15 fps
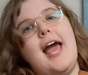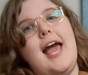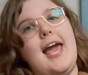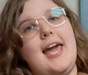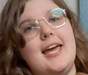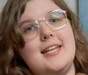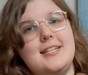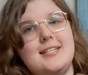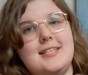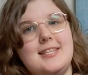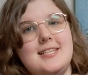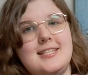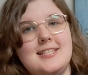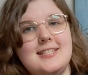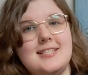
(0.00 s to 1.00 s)
And
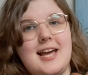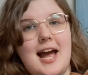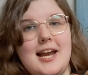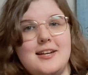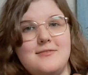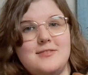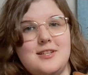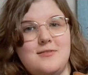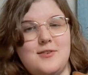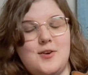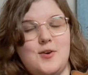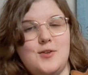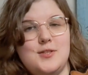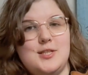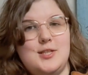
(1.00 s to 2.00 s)
this is kind of
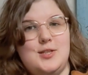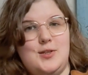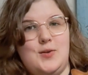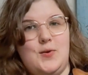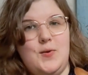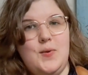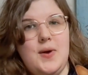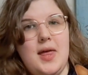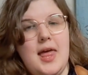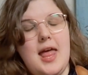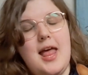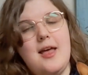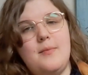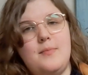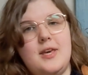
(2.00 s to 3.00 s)
difficult to do
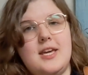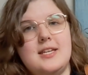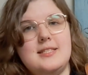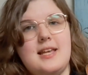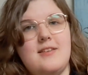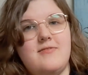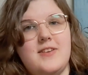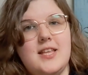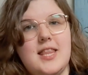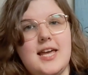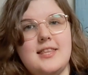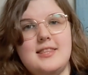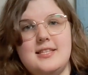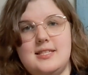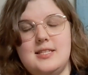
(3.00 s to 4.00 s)
because I feel
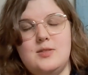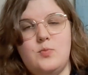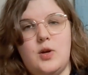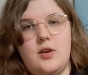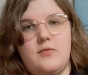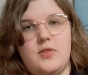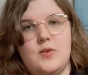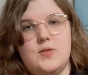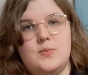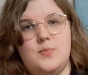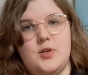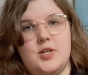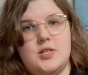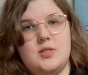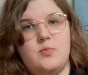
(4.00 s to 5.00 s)
like this is one of those
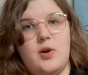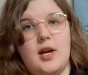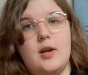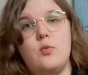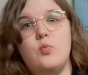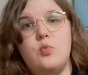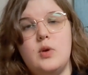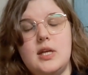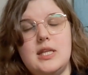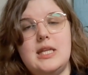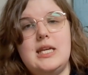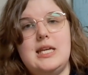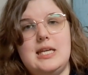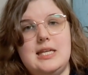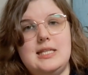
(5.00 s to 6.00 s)
books where it
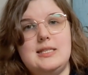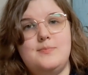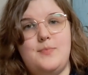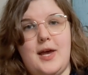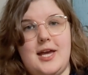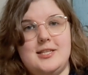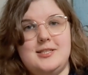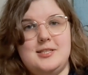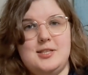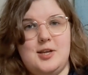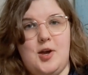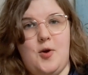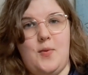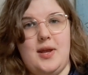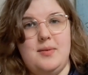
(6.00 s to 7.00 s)
really is best to
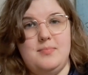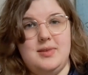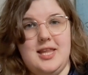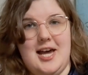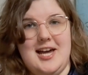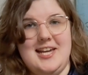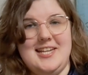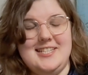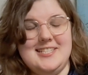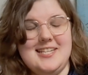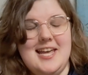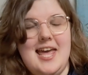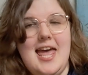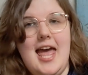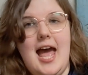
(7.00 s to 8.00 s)
go in blind.
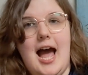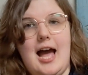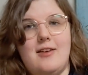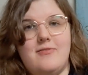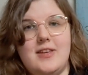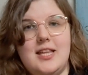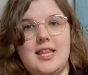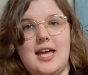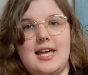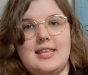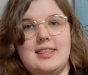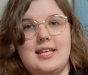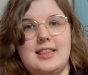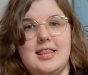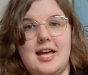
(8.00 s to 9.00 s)
I feel like
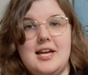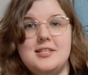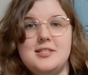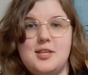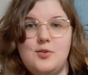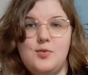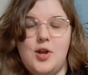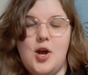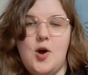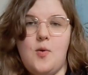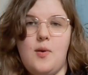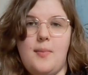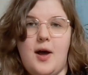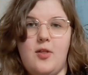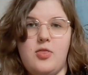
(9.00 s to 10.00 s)
the less you know
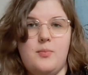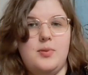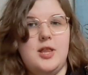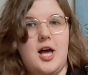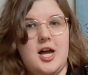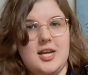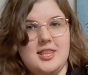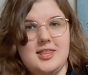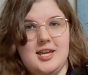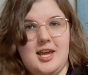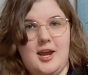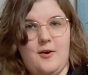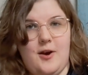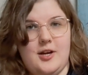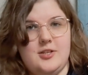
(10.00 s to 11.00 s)
about the plot and the
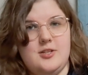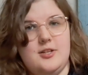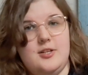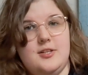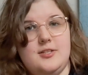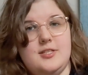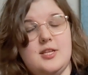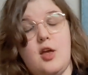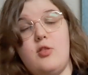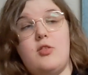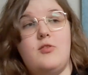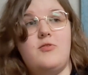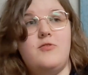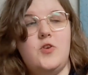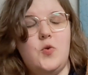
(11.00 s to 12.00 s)
characters, the
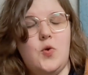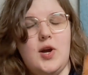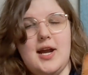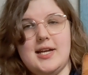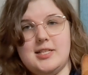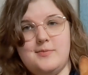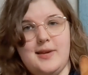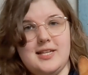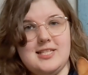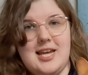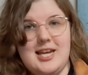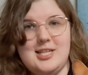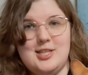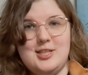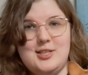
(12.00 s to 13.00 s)
fewer
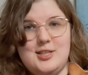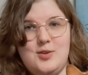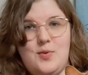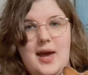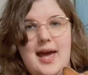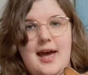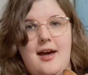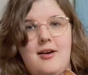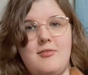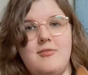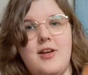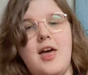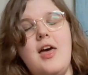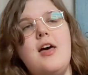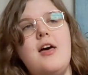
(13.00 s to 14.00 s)
expectations you have,
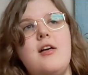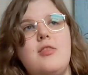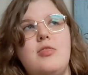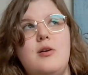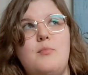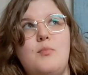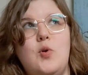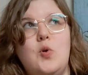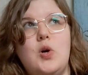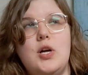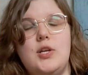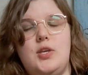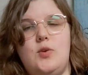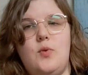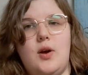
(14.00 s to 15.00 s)
the more
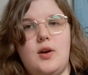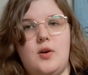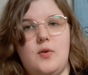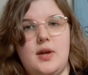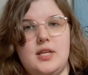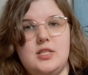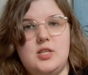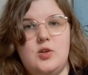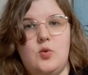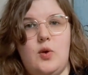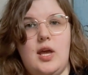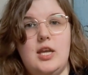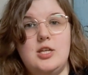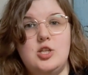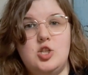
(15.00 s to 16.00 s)
you are going to
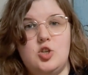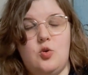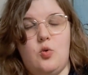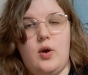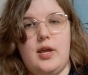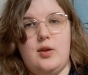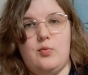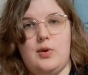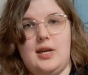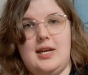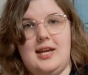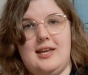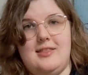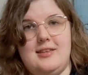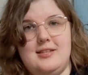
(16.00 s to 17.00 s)
enjoy
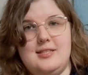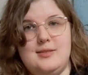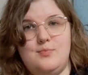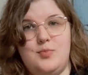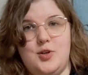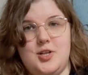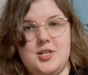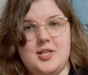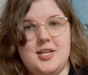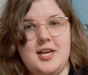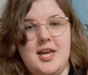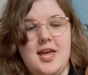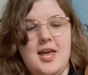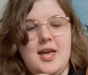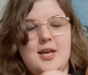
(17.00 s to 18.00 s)
reading this book.
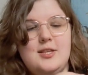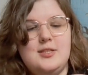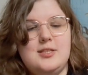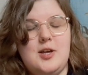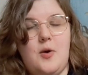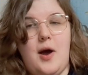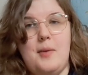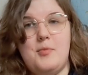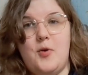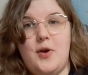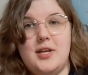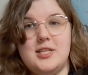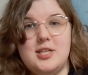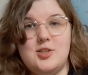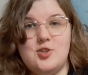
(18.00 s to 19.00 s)
So I'm
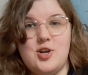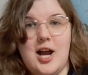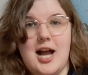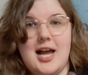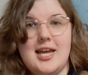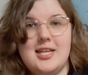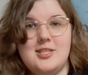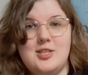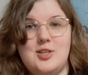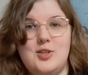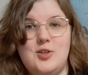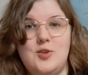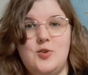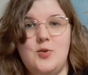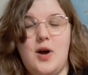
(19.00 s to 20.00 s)
going to try
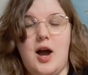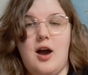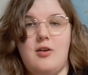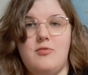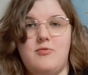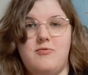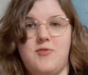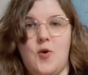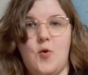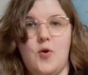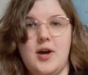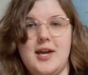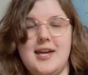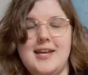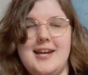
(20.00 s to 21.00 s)
to
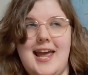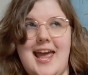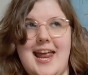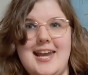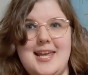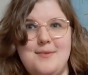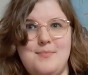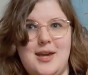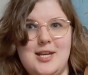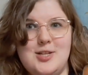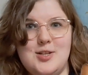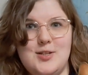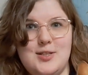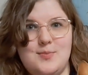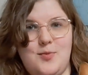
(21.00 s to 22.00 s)
avoid any
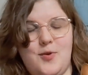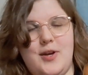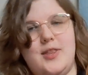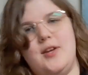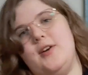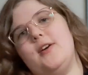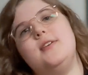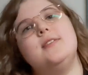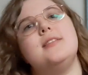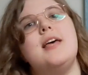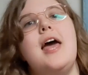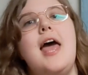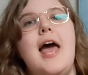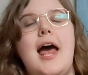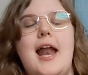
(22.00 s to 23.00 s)
major spoilers,
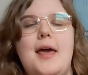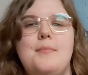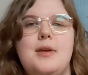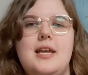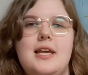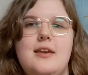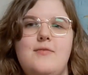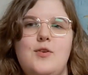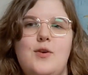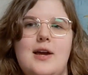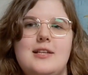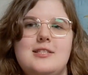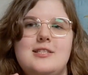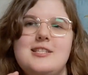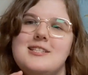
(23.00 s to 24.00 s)
and I'm going to give you
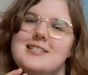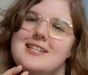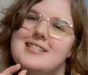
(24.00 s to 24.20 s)
guys just a